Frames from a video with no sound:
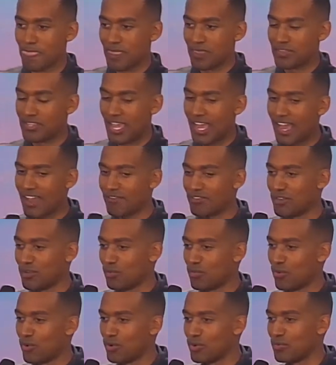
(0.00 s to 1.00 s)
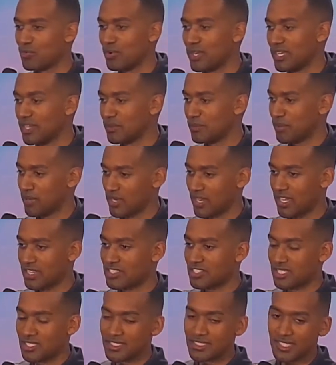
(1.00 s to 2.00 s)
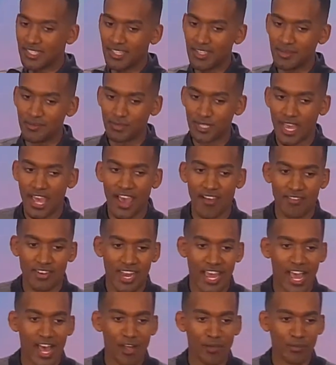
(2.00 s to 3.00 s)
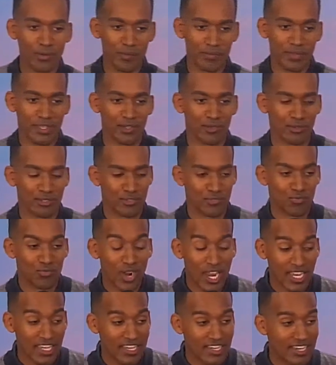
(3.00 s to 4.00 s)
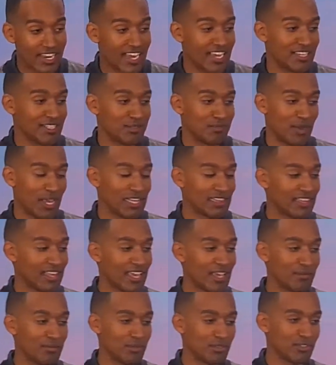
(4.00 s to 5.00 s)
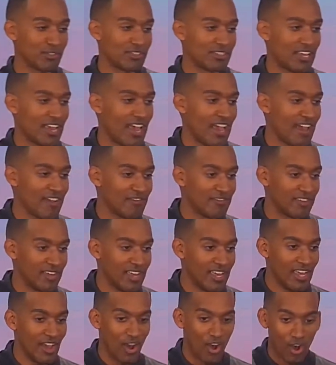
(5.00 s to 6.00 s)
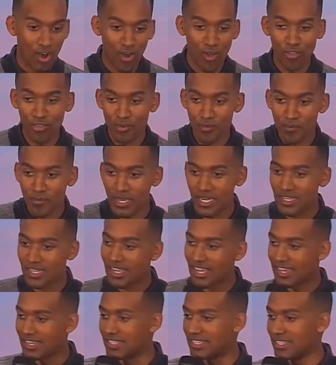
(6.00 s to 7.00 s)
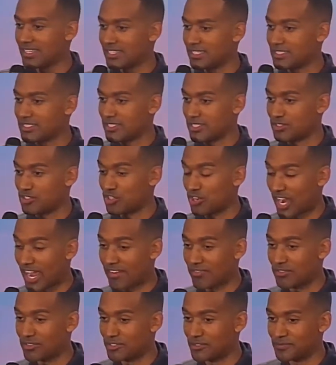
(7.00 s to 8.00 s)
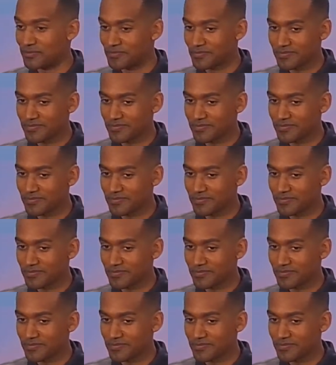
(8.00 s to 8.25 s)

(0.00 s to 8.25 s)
To have an award-winning production team, to have an album that was recognized by labels, to have all the money I needed to travel.